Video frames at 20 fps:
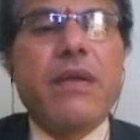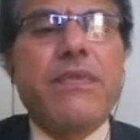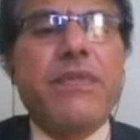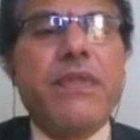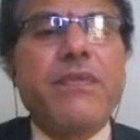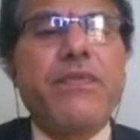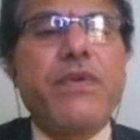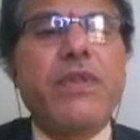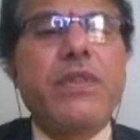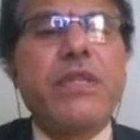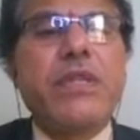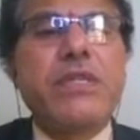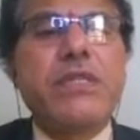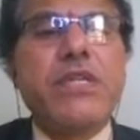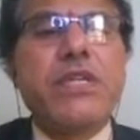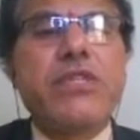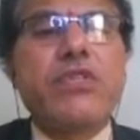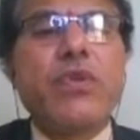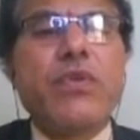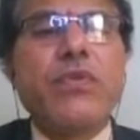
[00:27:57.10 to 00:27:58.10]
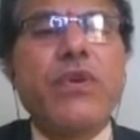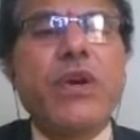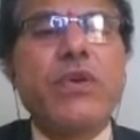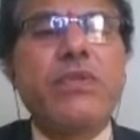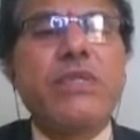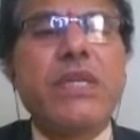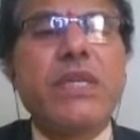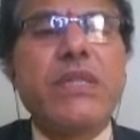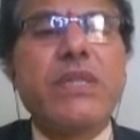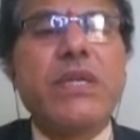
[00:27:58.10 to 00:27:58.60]
Therefore this just now we have
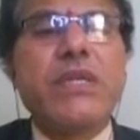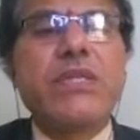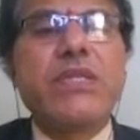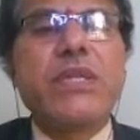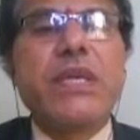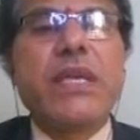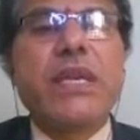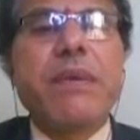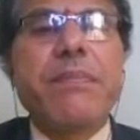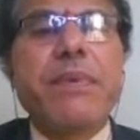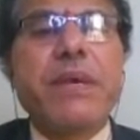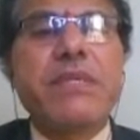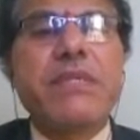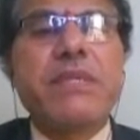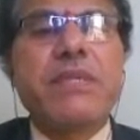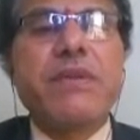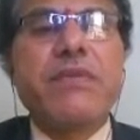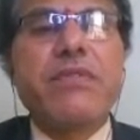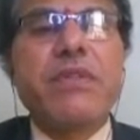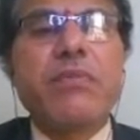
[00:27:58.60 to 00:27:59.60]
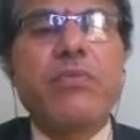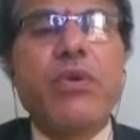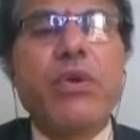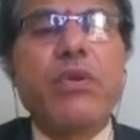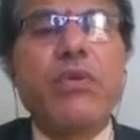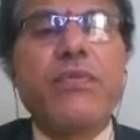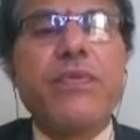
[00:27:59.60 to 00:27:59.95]
seen the shear capacity of the bolt